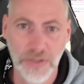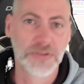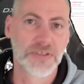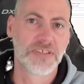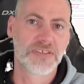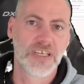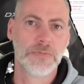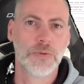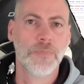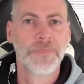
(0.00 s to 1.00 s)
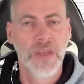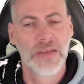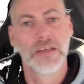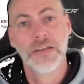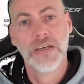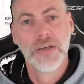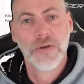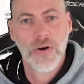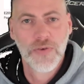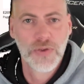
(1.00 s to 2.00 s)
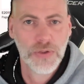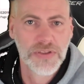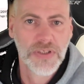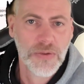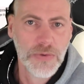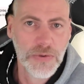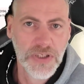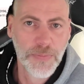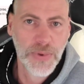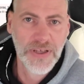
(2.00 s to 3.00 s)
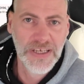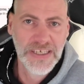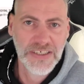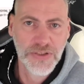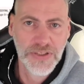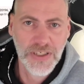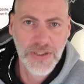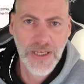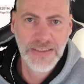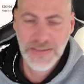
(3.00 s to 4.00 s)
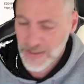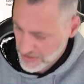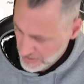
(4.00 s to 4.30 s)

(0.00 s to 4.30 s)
to this table. And then, of course, we would apply that here to the client ID,